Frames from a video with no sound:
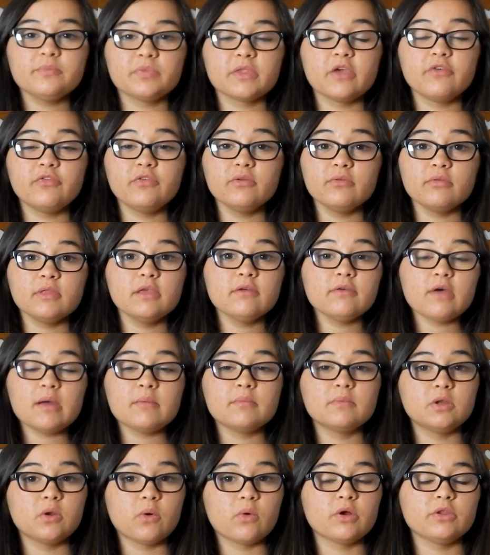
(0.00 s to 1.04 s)
If you live
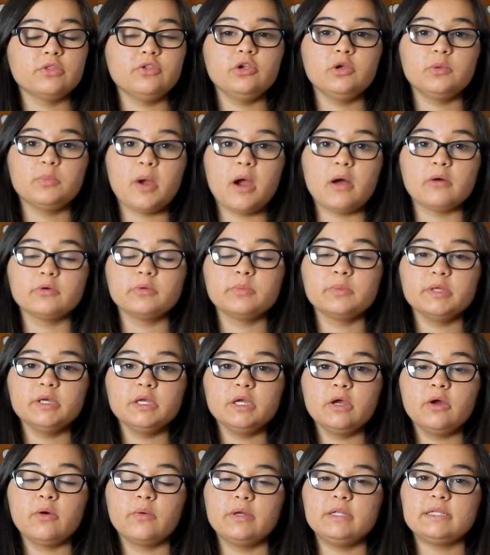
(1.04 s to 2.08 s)
up north, you're
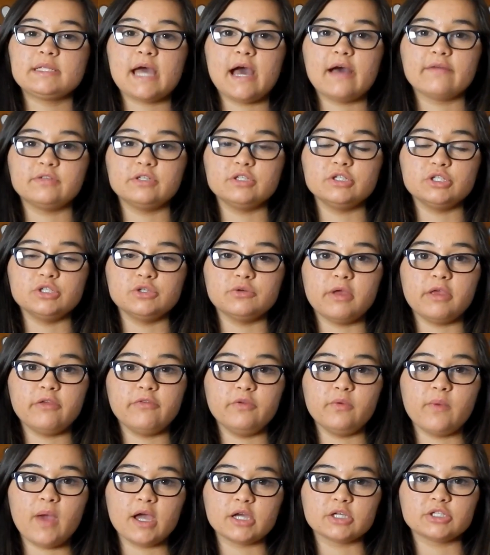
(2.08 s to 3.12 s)
probably going to have to do a
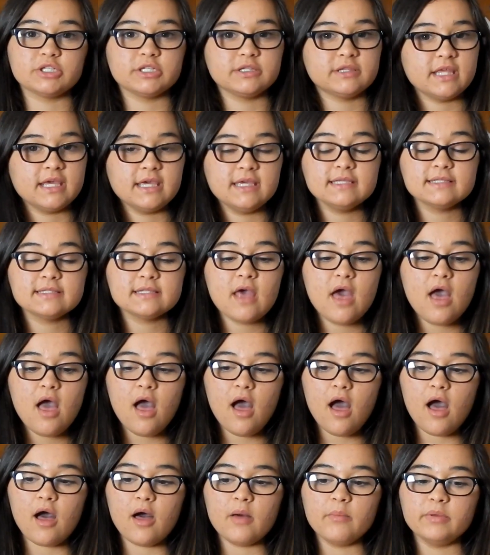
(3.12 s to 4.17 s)
few extra things,
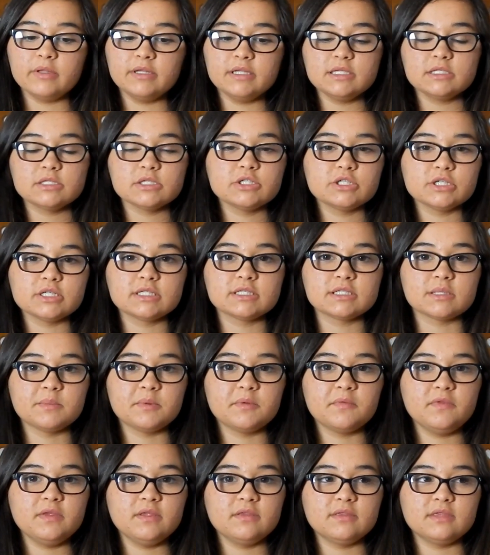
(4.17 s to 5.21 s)
but these are just some
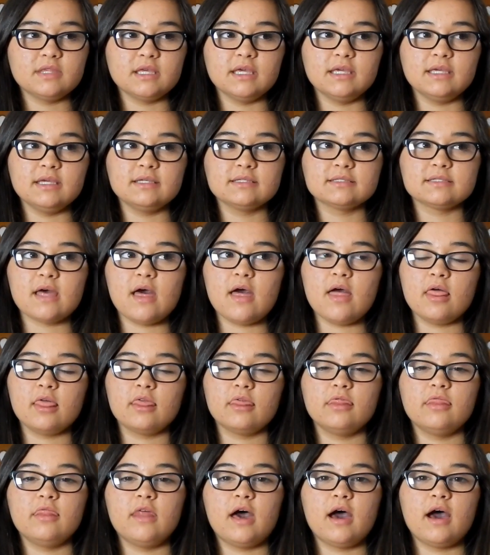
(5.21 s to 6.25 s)
of the things
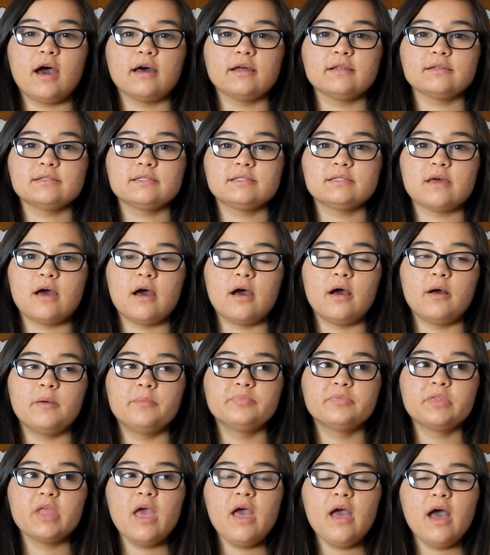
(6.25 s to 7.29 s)
that
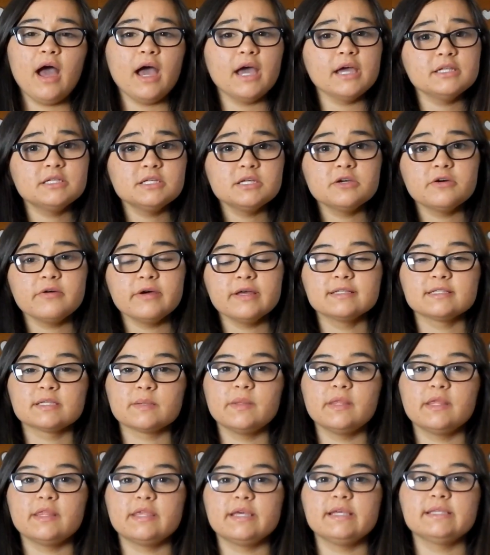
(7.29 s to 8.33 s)
I do and some
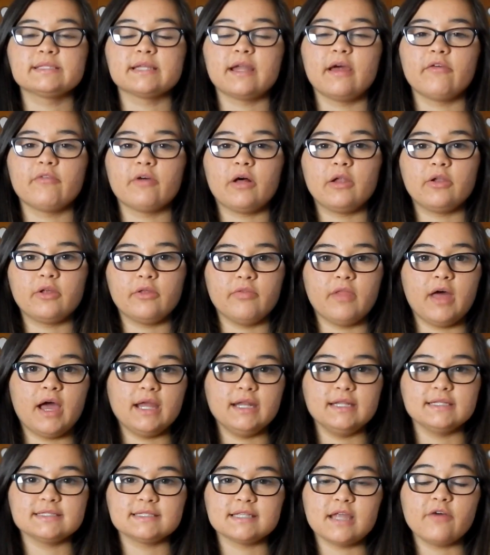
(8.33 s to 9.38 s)
of the things that I found
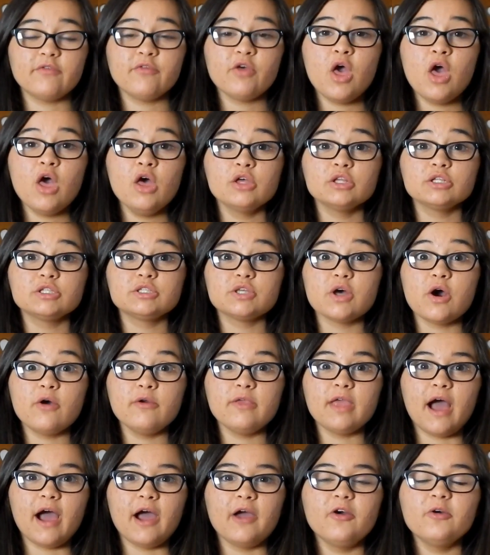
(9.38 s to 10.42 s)
online and stuff. So
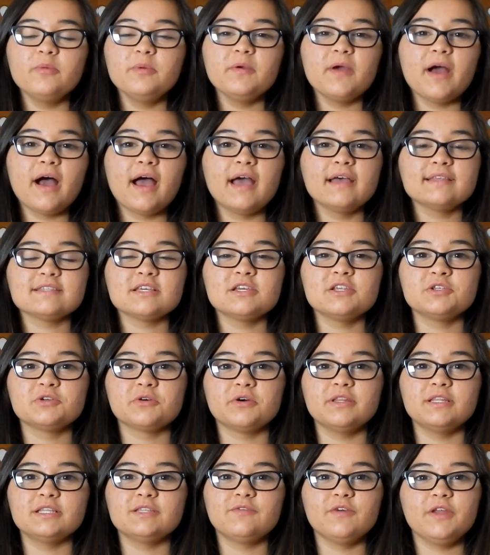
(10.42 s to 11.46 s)
yeah, I hope you guys
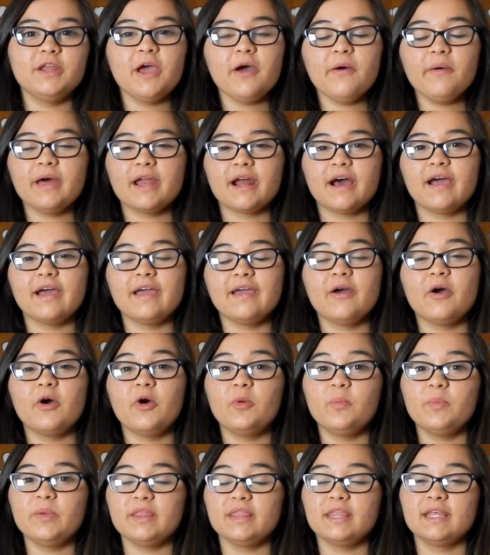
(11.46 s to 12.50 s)
enjoyed this video and I
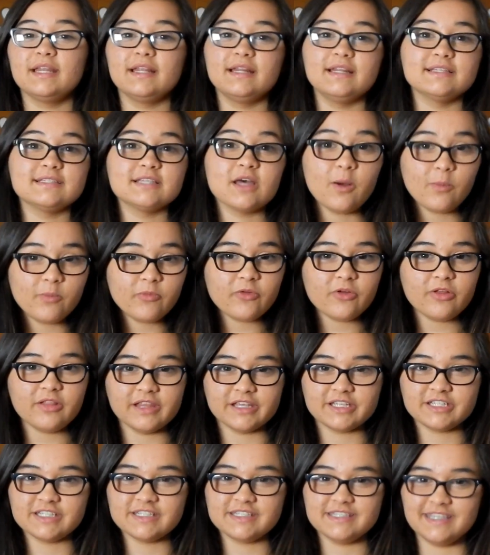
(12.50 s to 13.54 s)
hope that it is helpful.
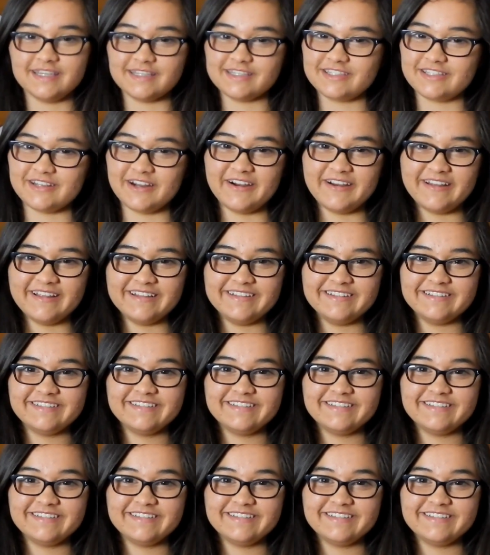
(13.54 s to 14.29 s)
Let's just get started.